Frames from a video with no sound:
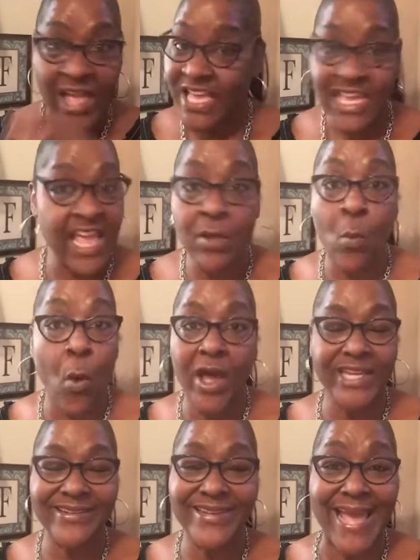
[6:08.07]
It ain't
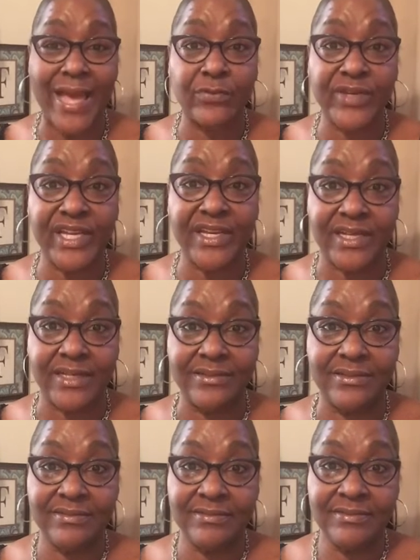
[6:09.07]
watered down none.
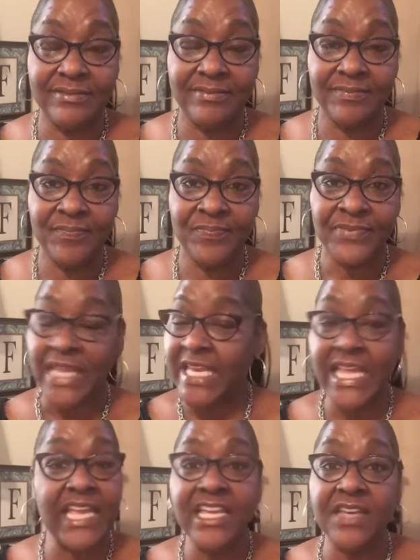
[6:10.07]
And
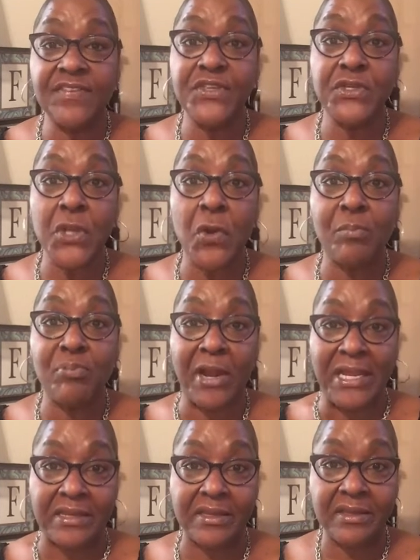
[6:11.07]
he ain't giving you no
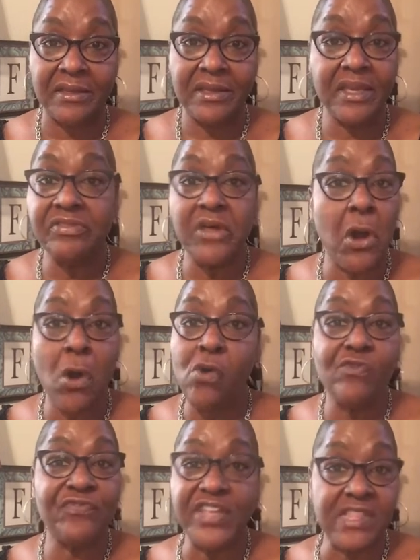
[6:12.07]
break. In the
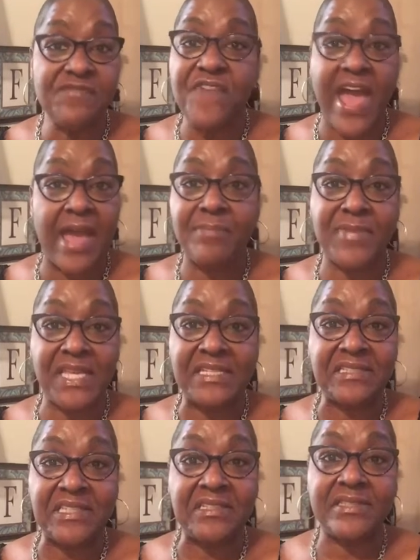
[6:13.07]
whole 55
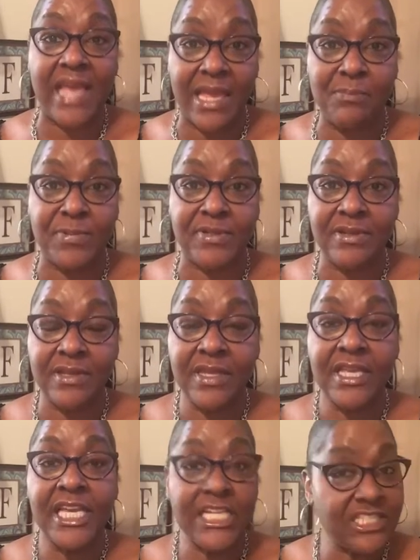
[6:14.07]
minutes he taping,
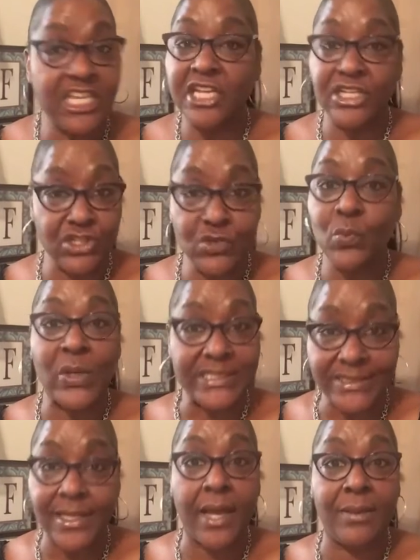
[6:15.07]
he telling you
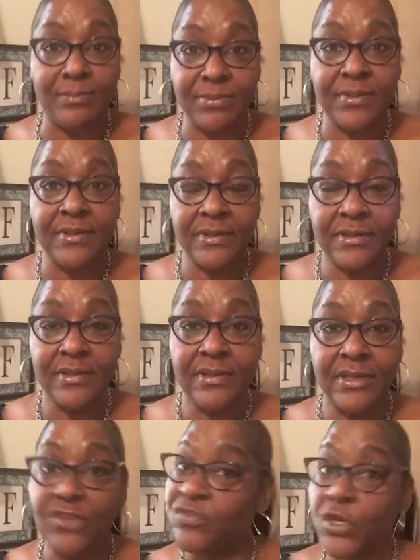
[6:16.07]
what's up.
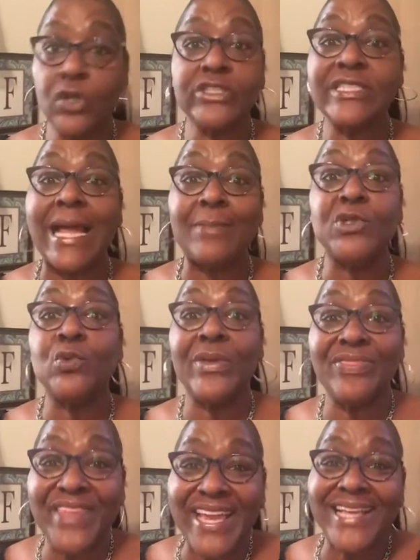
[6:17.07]
If you don't stop
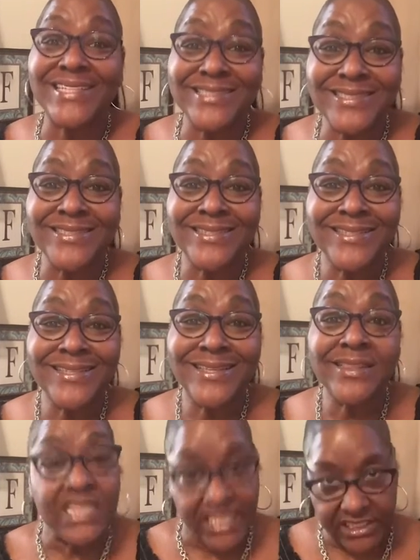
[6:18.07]
doing this,
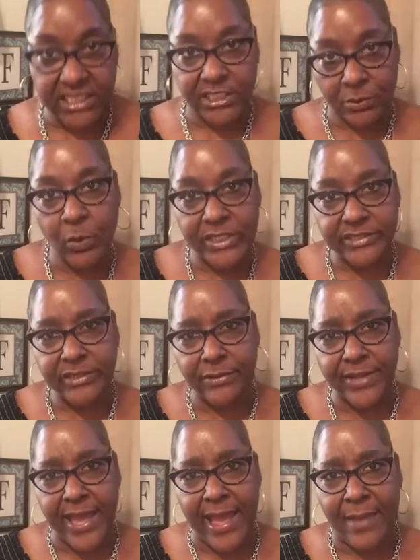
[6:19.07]
this is what's
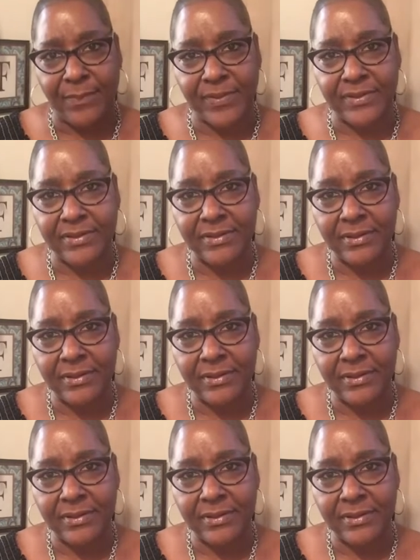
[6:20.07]
going to happen.